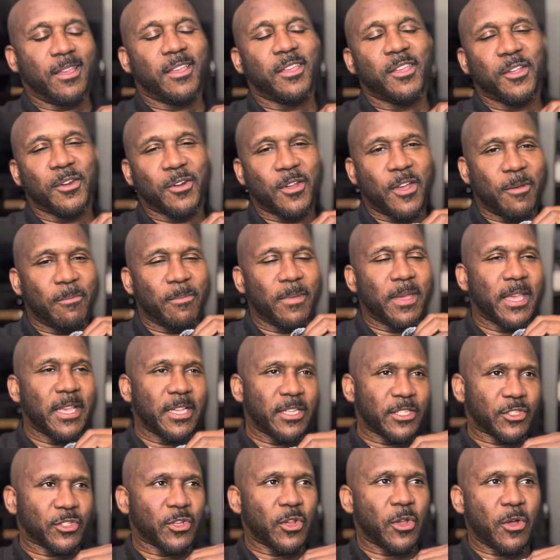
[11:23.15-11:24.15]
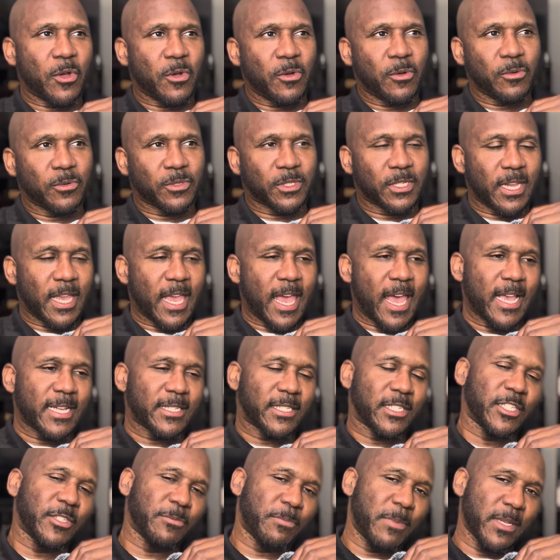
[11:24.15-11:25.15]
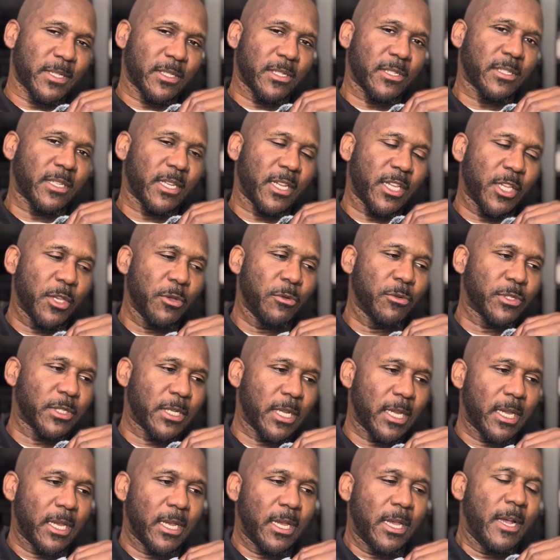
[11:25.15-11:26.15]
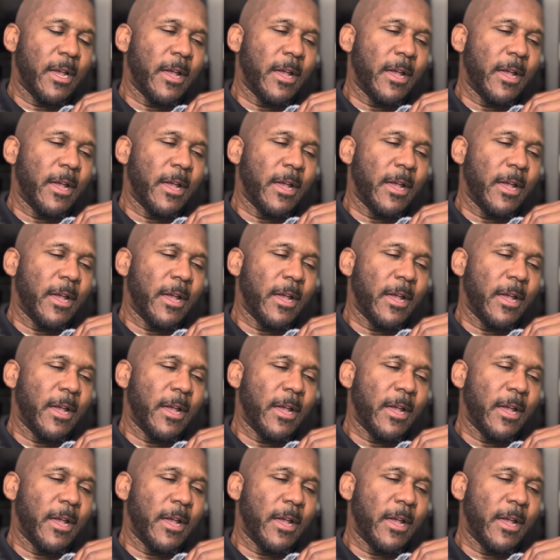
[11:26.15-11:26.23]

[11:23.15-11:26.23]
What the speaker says: You know what I mean? So she has this business in Houston.